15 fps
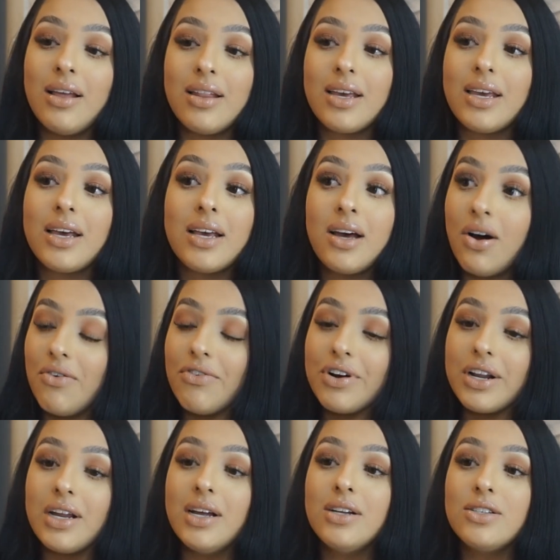Like, it covered
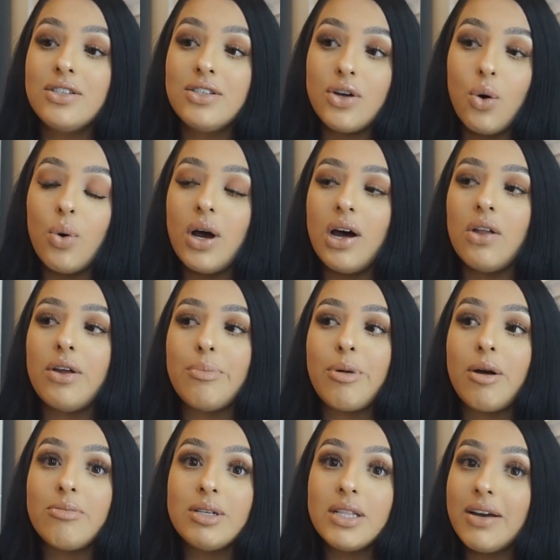it so well, they
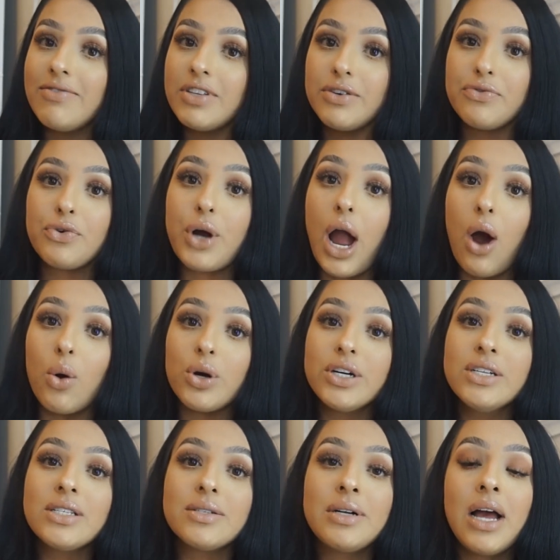probably left it for
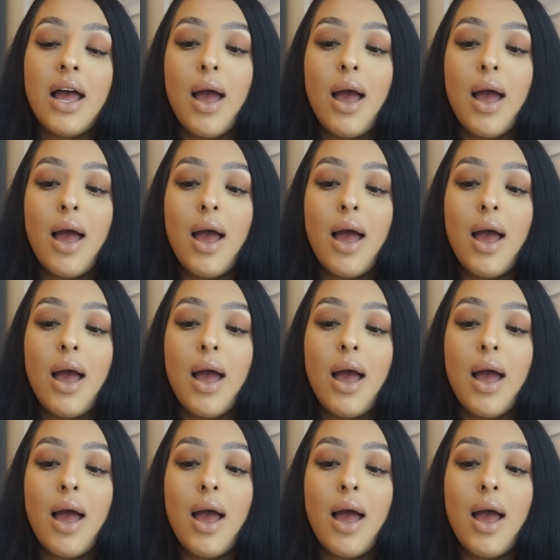hours.